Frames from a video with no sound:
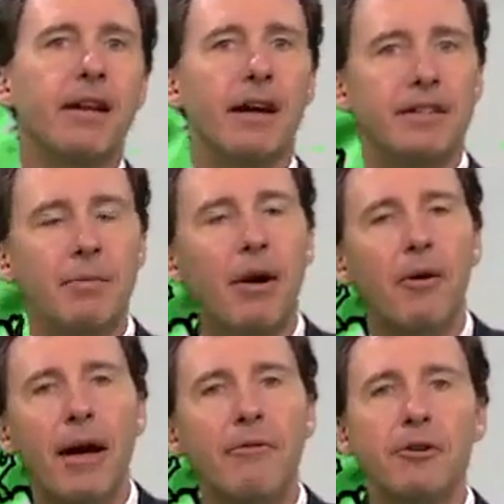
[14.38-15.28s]
uh,
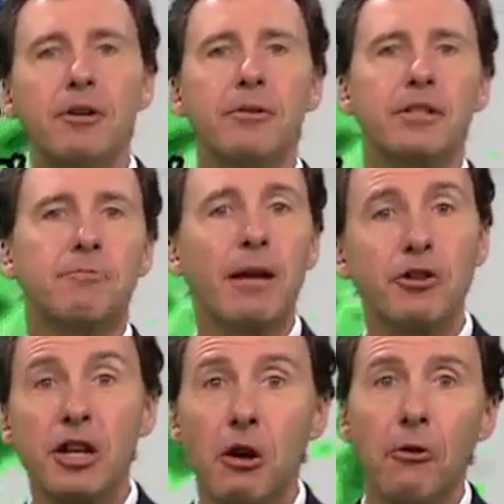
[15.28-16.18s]
tomorrow afternoon,
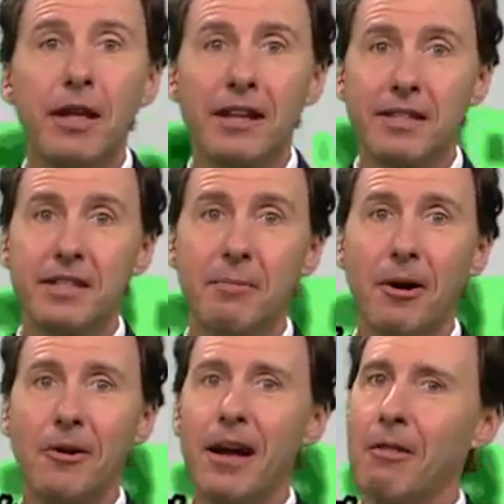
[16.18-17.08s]
especially going into
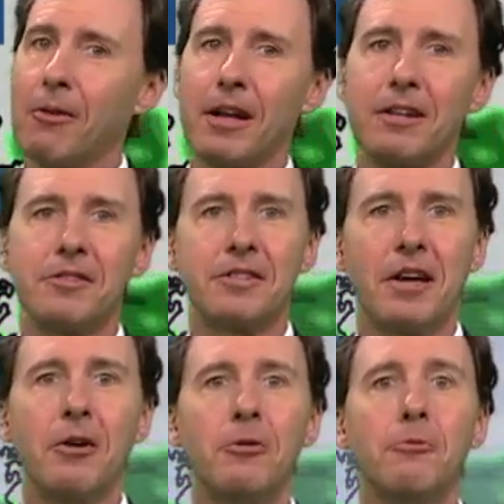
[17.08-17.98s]
tomorrow night. Look at it,
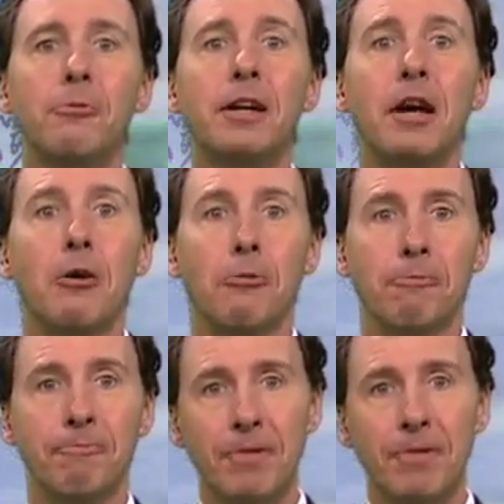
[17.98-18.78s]
just go and go.